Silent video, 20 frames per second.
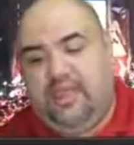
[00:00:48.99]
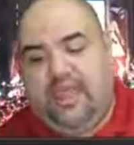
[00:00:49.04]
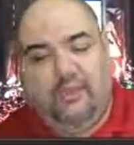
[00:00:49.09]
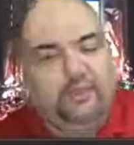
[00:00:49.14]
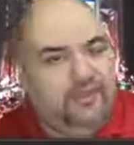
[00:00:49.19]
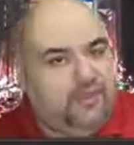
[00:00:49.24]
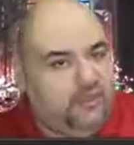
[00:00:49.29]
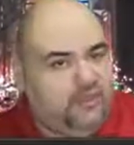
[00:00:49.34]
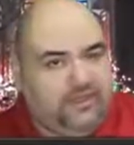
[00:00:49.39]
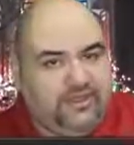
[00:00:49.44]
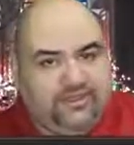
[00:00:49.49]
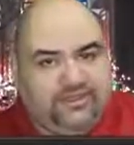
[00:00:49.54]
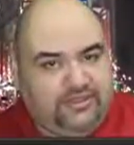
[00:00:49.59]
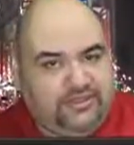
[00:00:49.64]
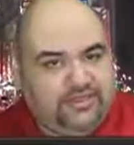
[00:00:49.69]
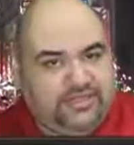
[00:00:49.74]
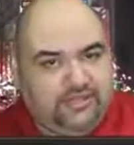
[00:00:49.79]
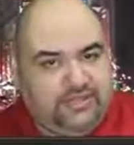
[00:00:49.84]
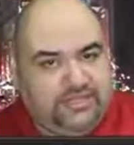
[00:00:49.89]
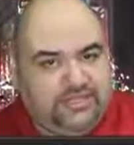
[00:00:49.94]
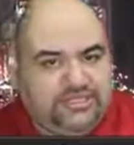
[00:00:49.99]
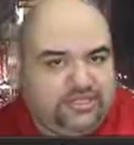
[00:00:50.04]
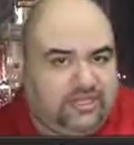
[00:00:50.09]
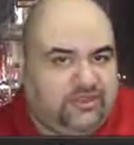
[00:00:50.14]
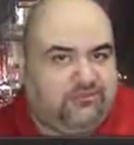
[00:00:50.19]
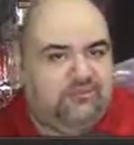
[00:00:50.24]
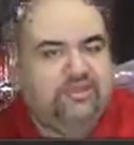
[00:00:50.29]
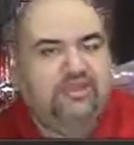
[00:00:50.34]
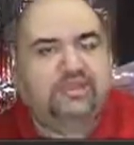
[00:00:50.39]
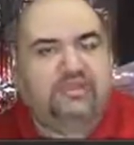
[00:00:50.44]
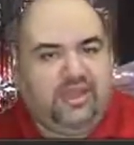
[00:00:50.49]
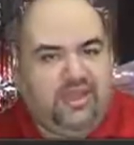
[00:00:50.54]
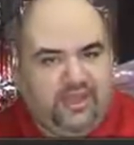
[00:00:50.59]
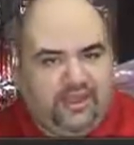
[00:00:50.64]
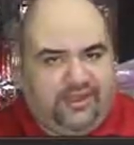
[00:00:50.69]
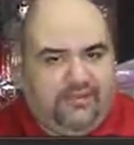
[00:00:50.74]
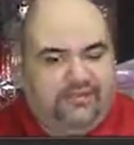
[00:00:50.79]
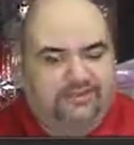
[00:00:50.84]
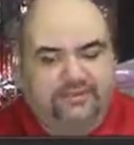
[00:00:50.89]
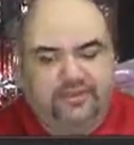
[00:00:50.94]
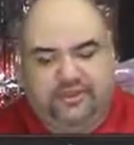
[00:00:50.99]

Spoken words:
And we know that the situation is pretty dire.